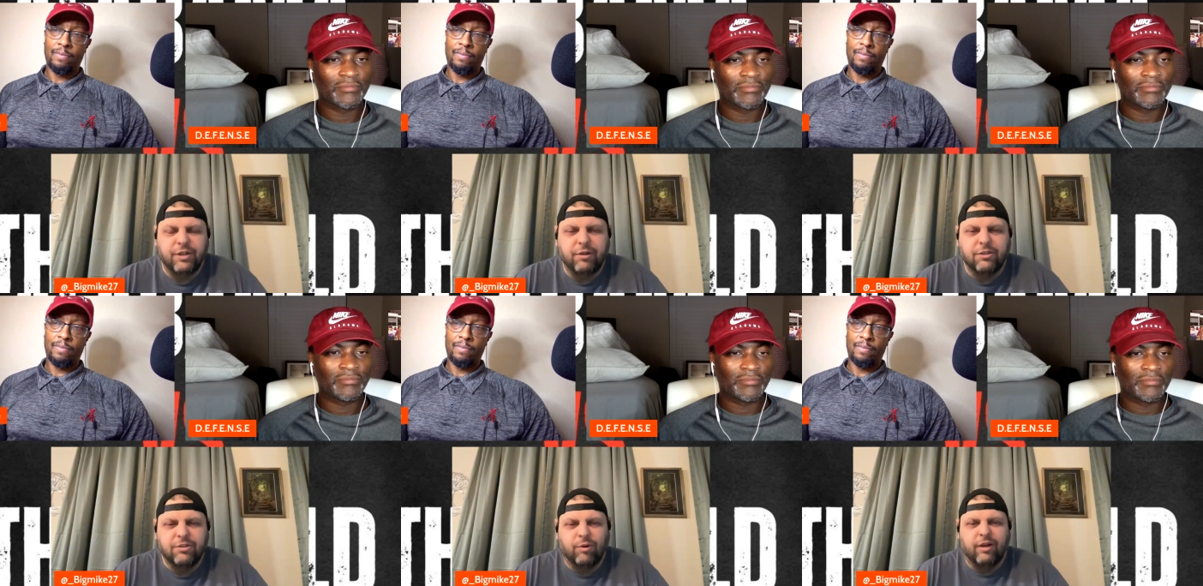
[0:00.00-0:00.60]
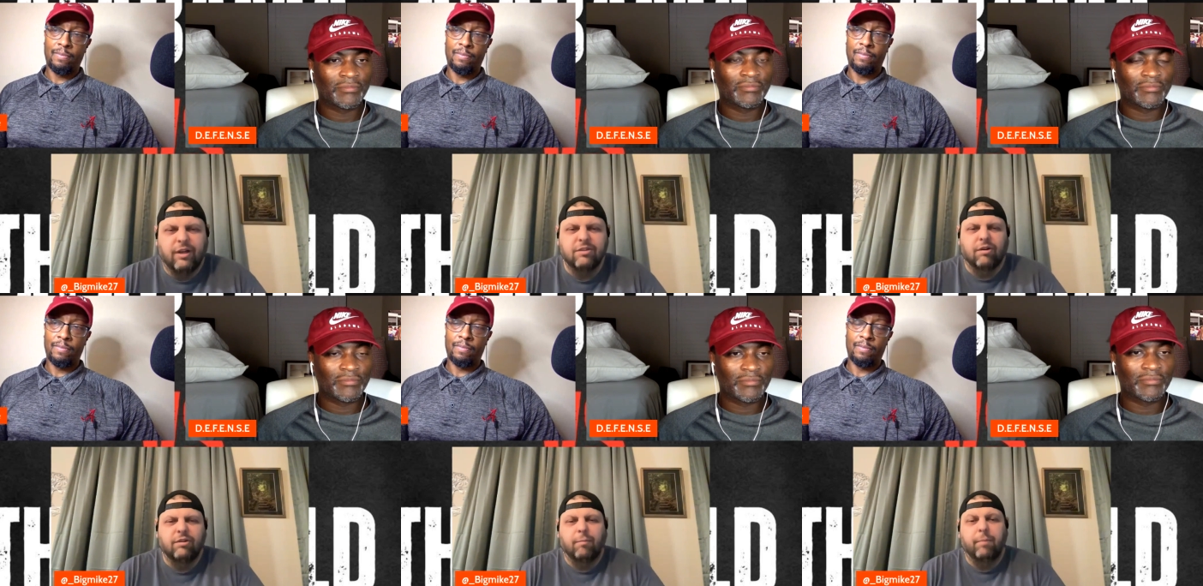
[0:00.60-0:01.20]
Speaker 1: you guys joining us
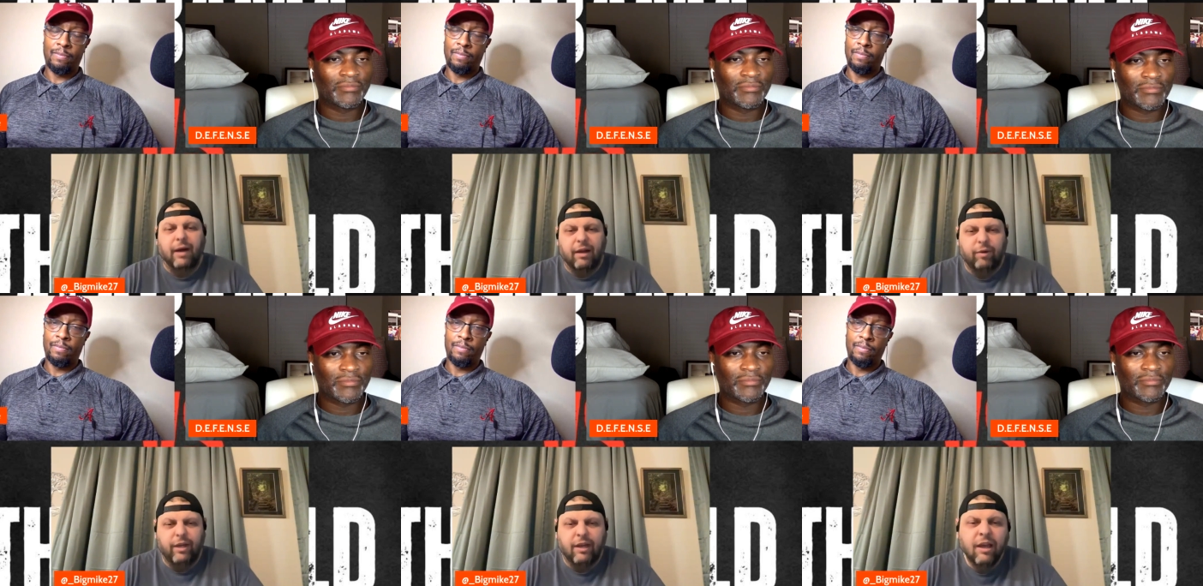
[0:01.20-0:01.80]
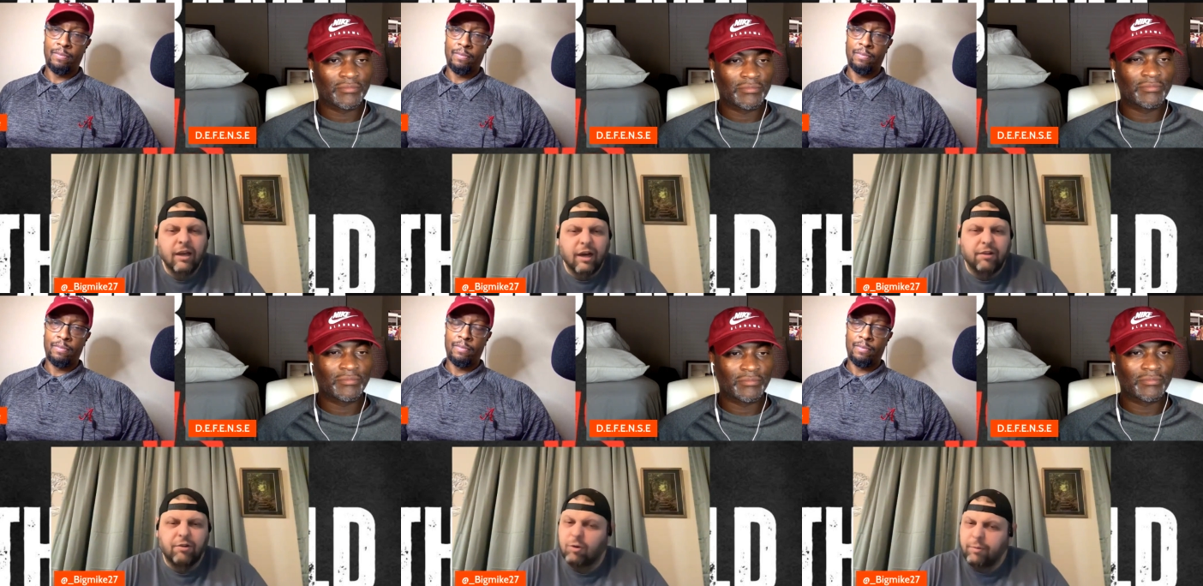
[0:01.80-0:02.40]
on the bye week. Uh, there will